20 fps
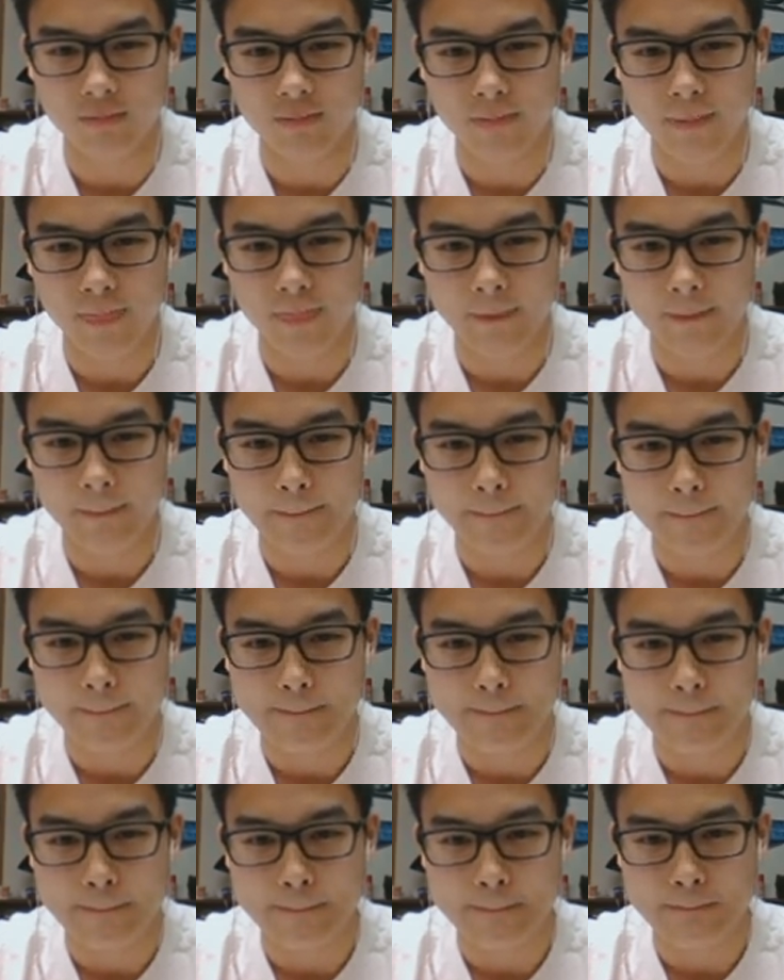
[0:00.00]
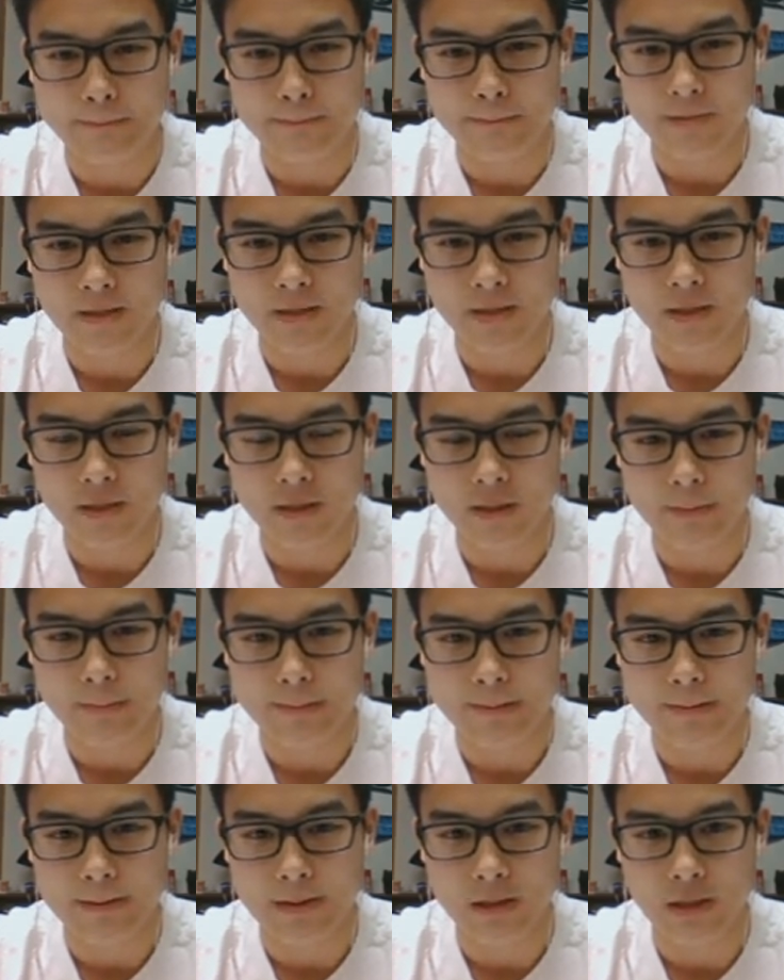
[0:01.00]

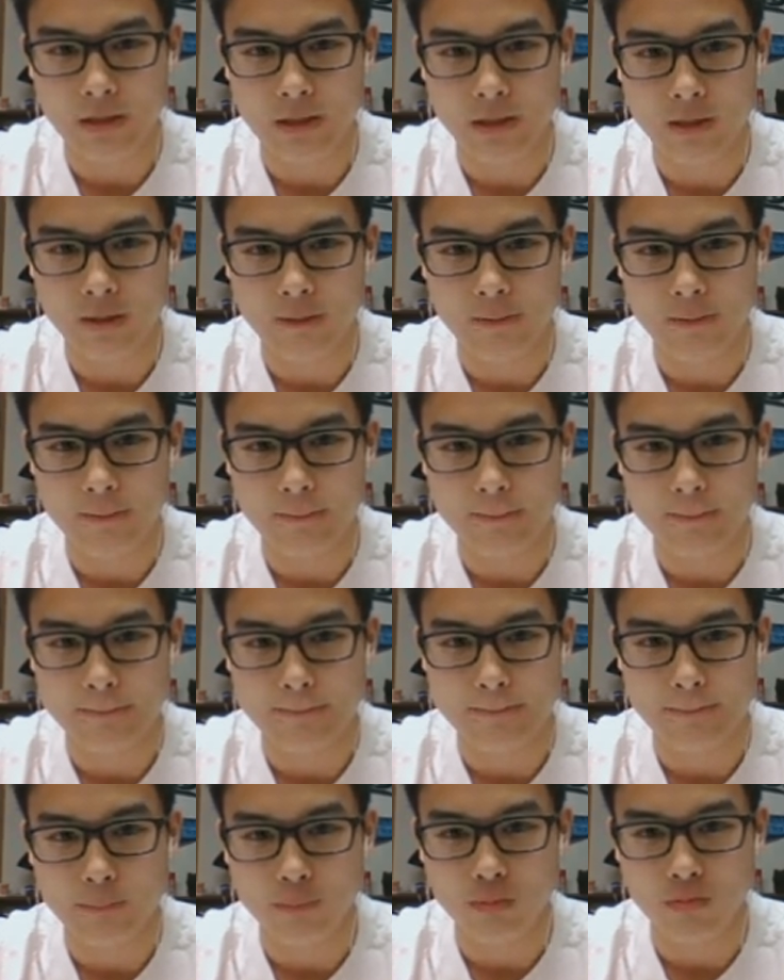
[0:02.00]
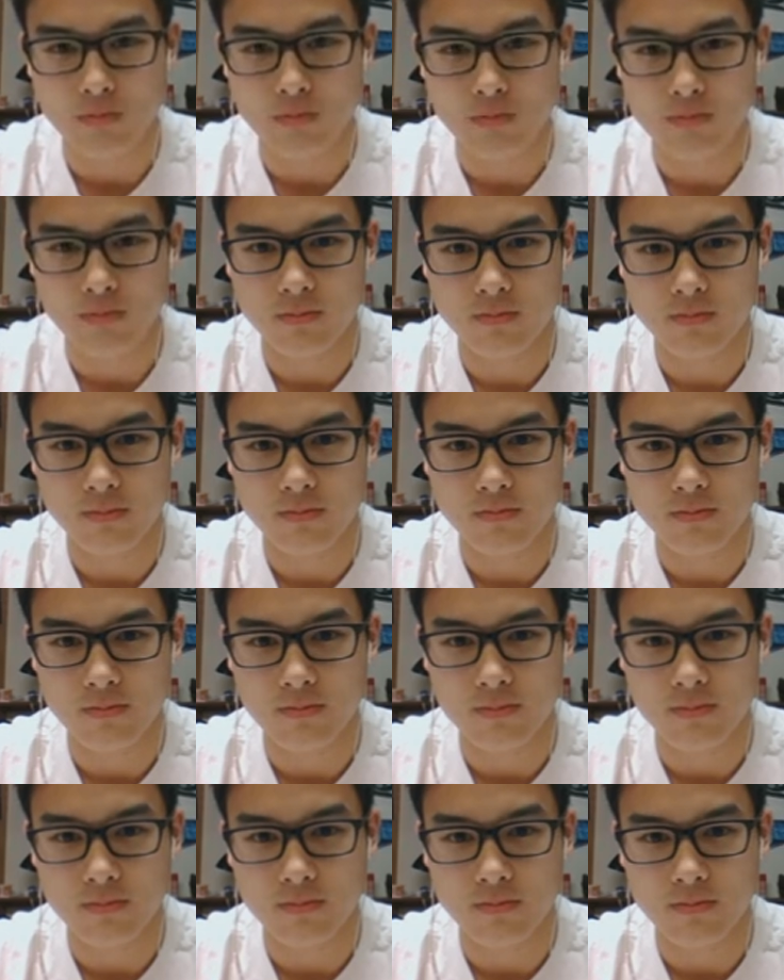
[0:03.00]

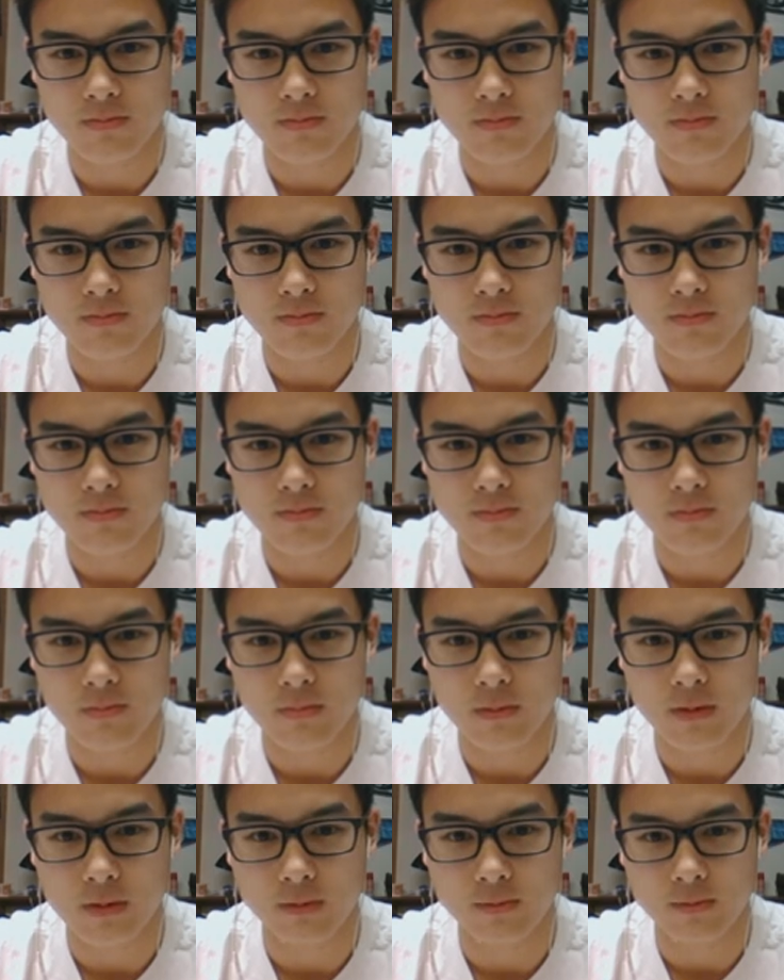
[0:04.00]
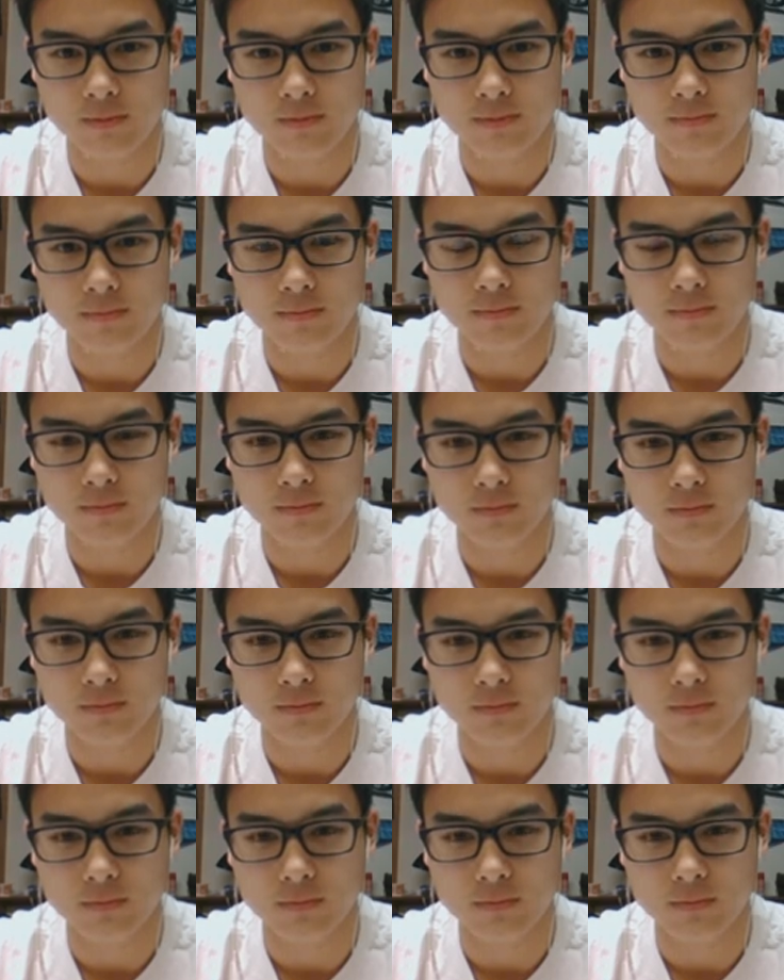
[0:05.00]

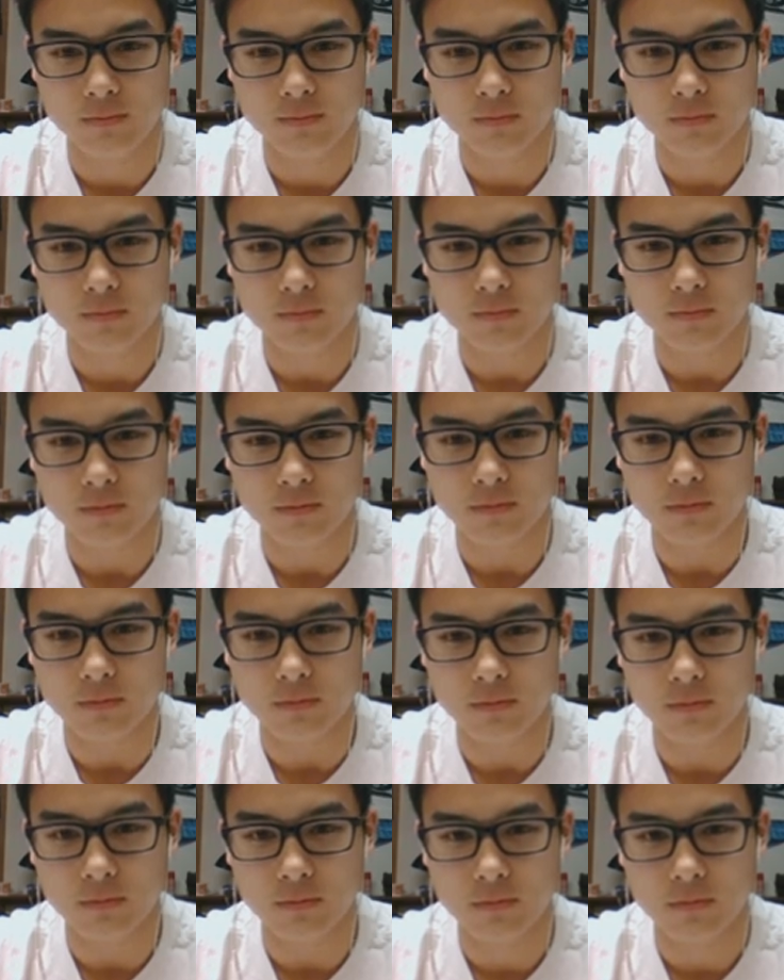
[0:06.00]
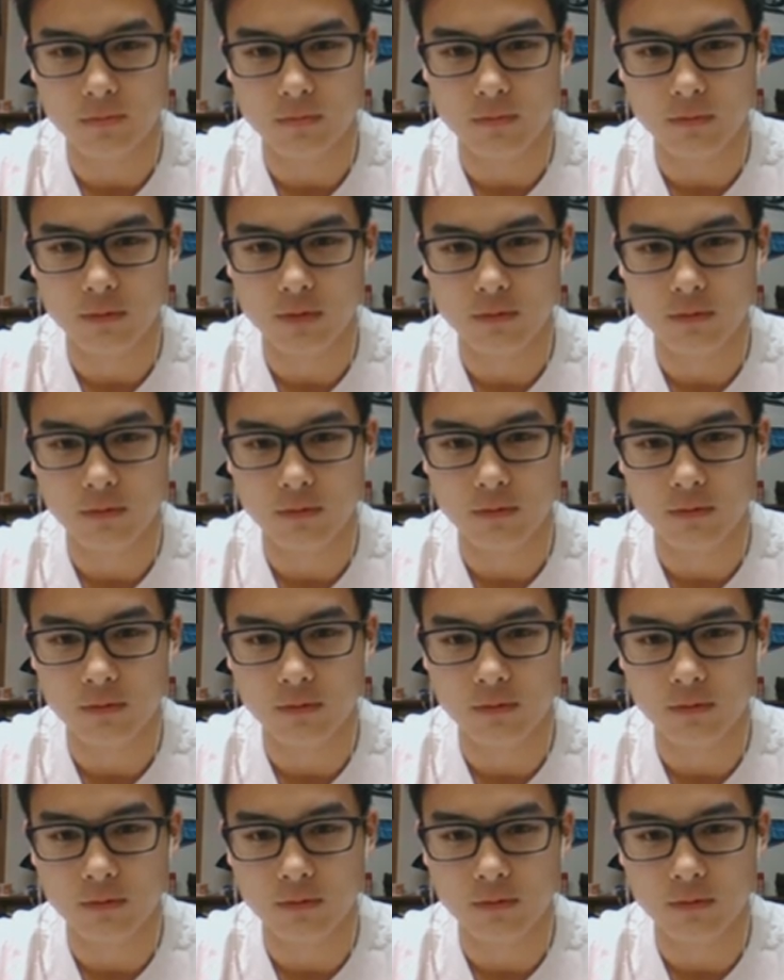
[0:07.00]
(silence)